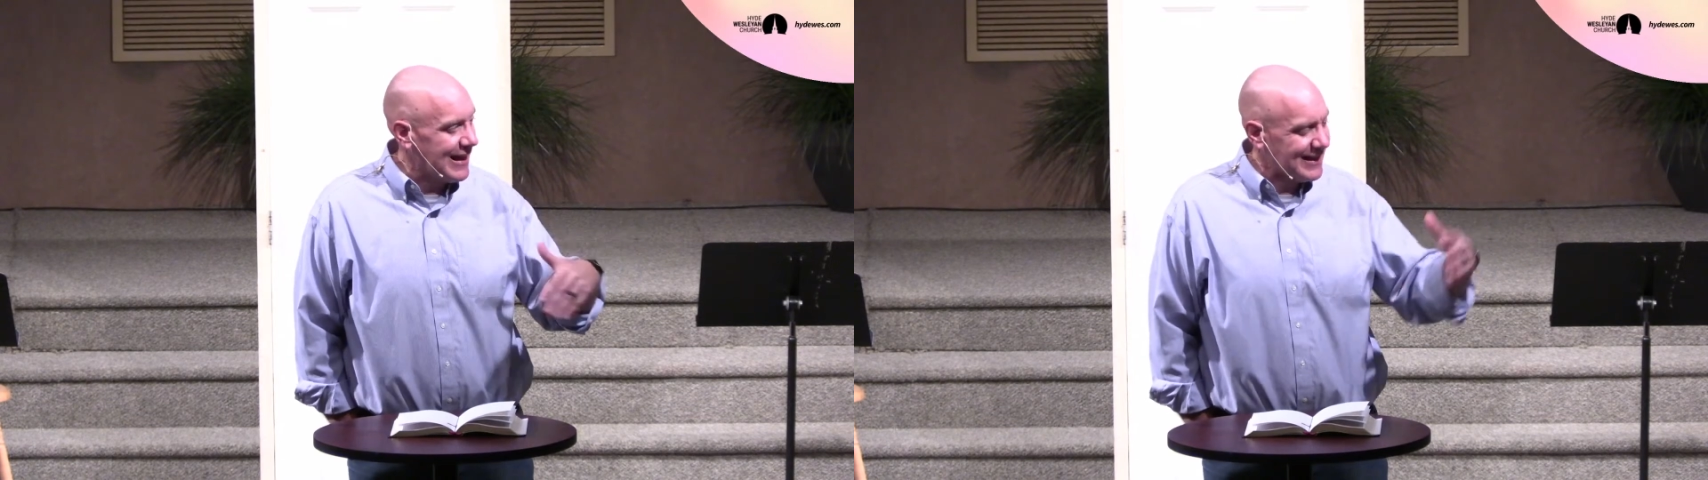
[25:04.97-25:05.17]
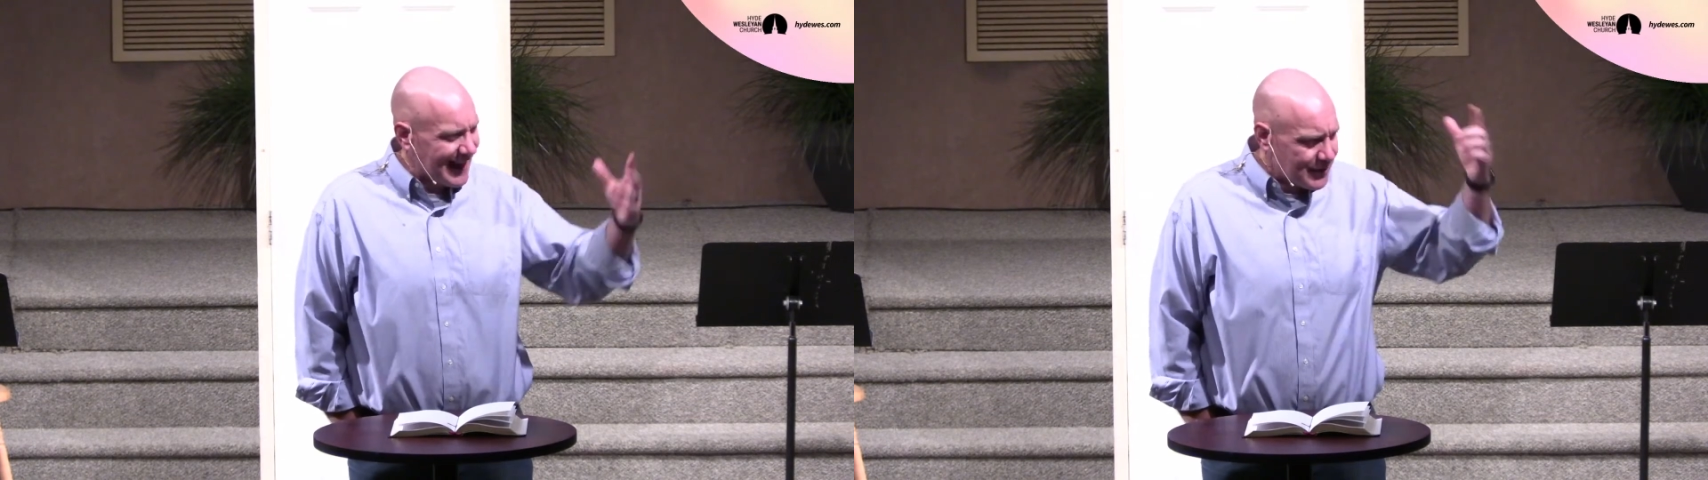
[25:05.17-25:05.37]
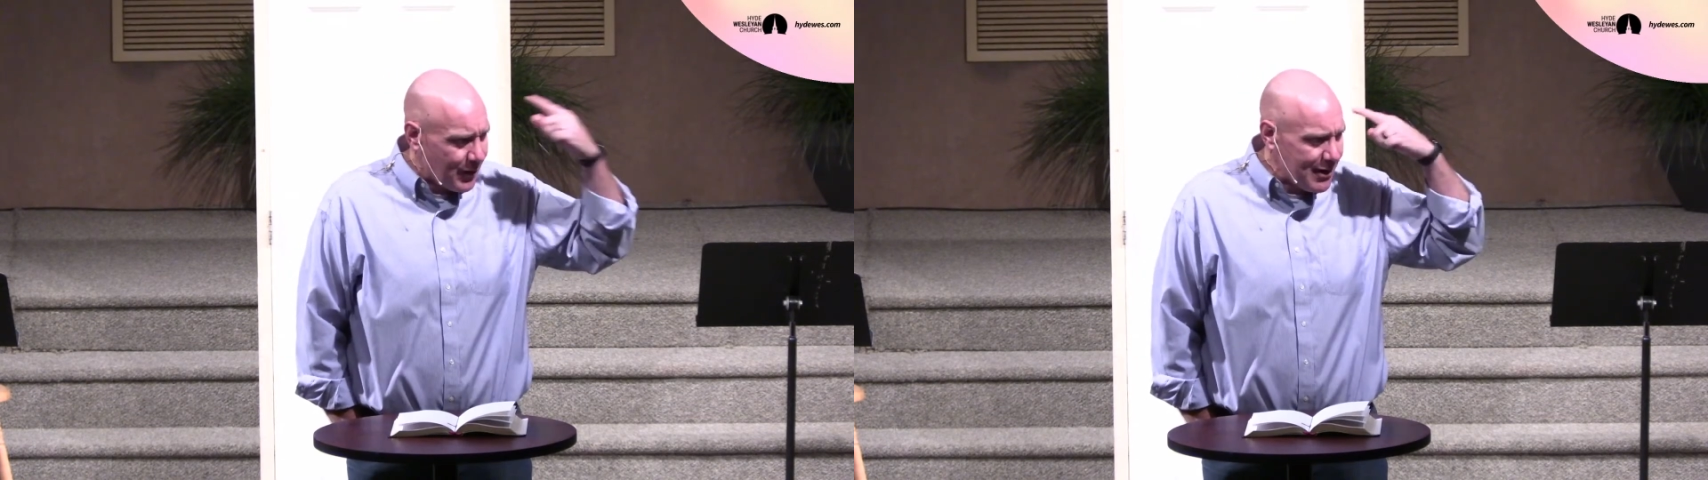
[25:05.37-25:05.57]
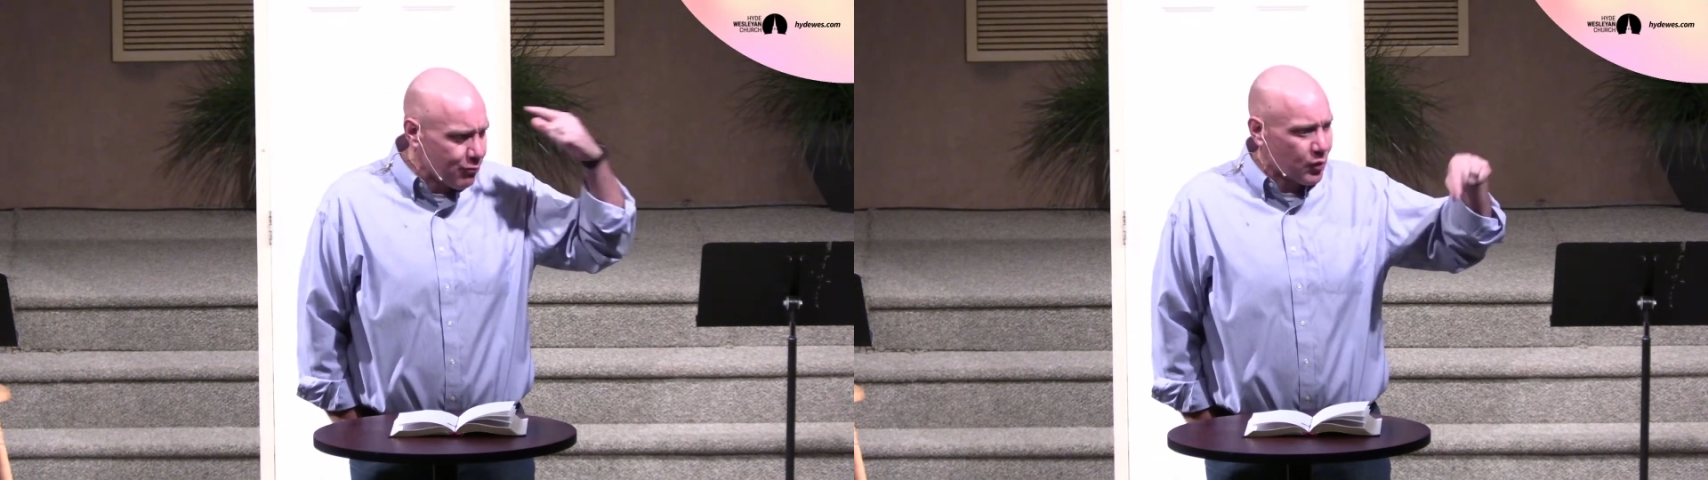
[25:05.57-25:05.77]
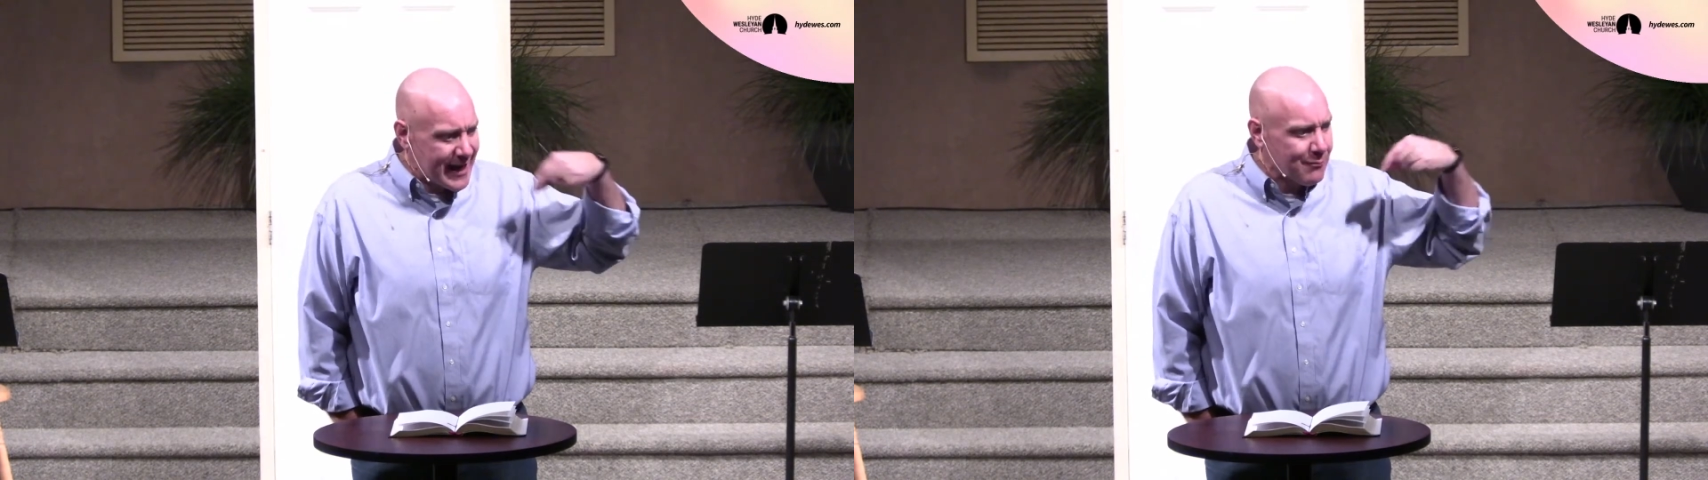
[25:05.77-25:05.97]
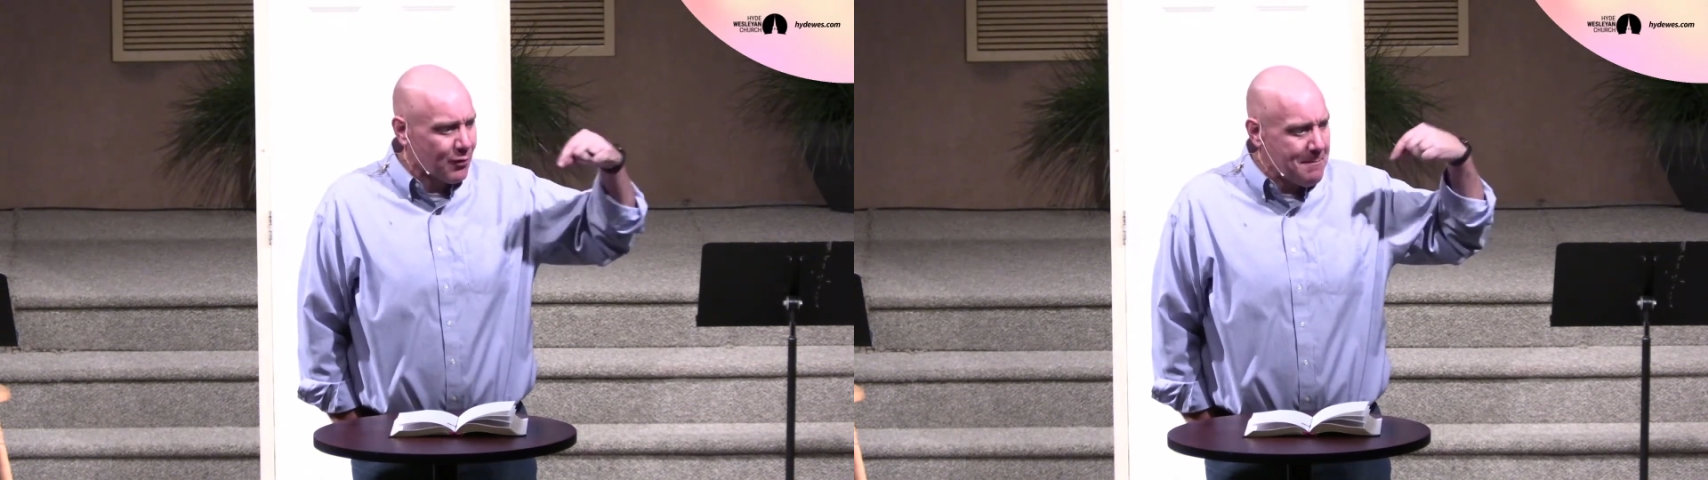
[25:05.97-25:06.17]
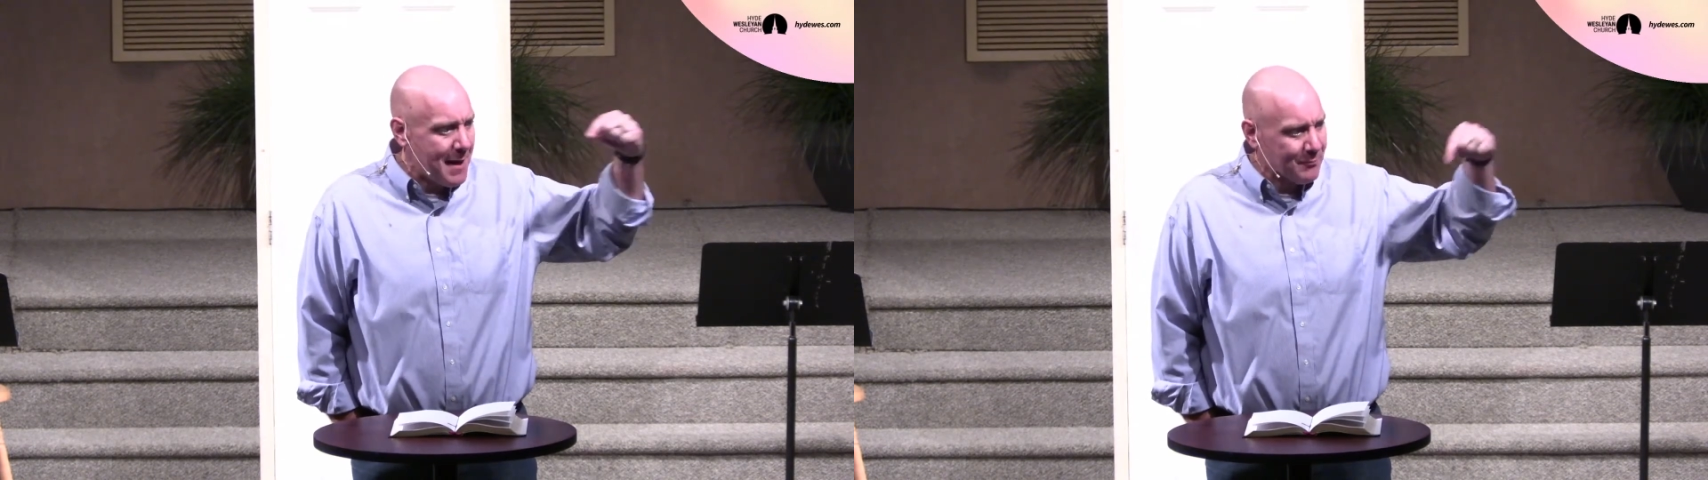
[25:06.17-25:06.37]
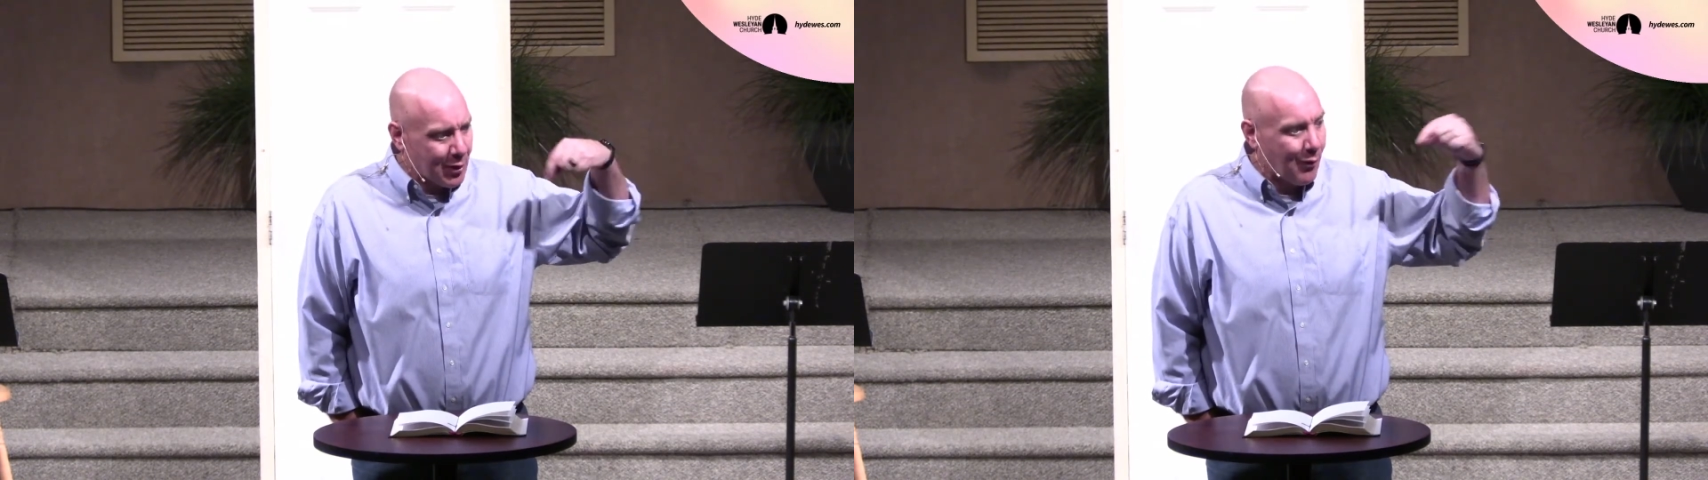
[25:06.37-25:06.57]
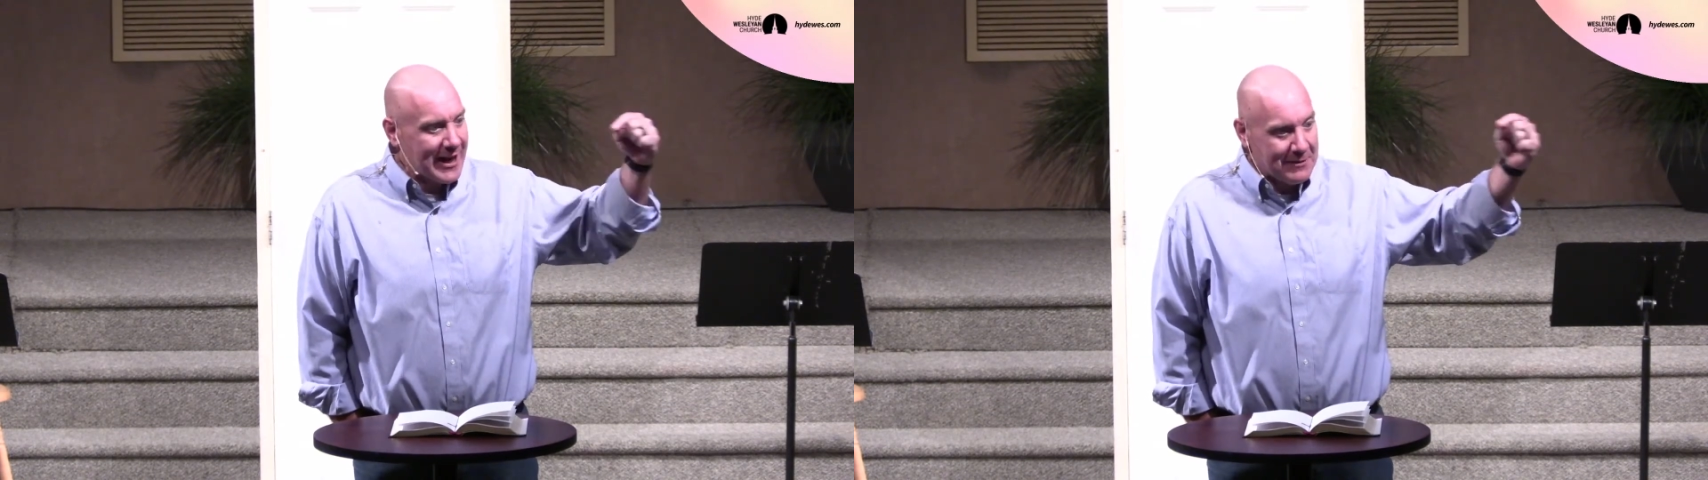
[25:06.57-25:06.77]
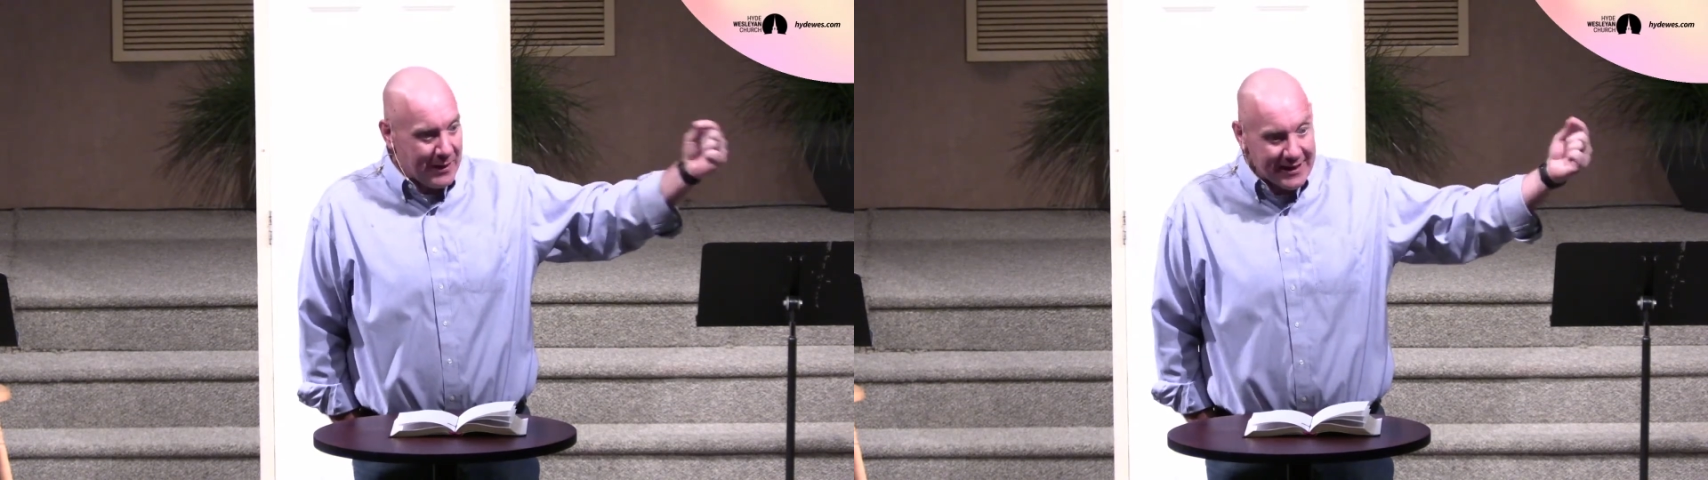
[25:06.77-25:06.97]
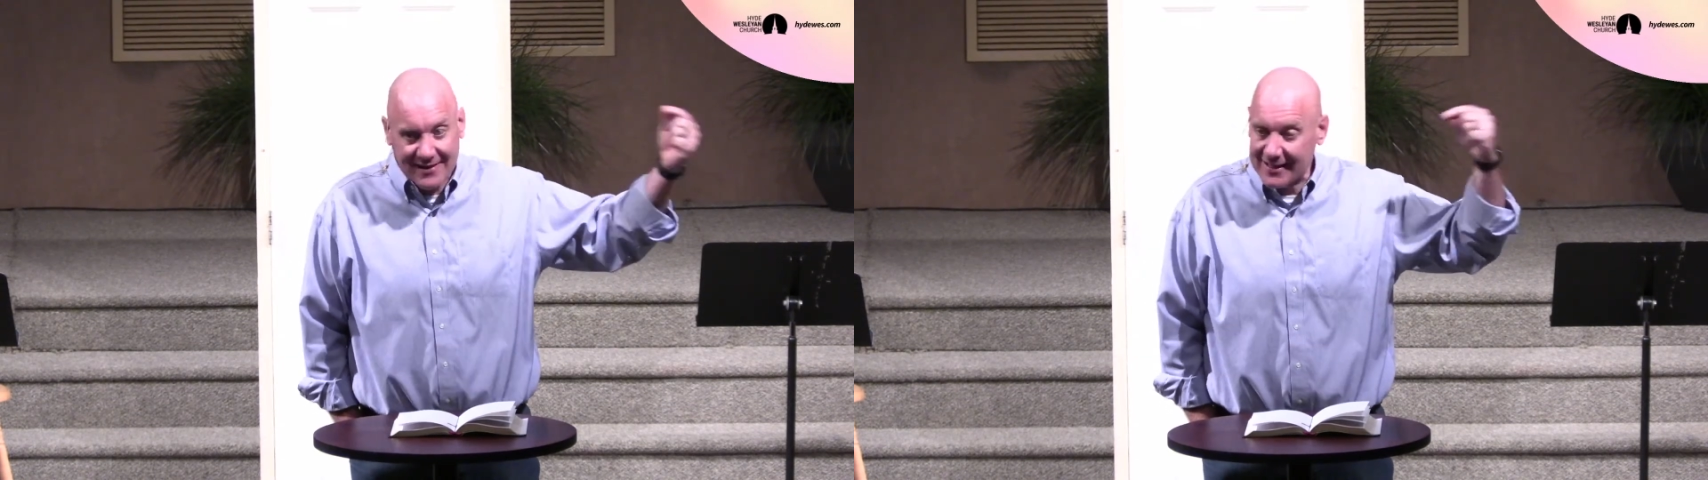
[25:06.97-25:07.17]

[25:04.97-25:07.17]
things, as we re-remember what it means to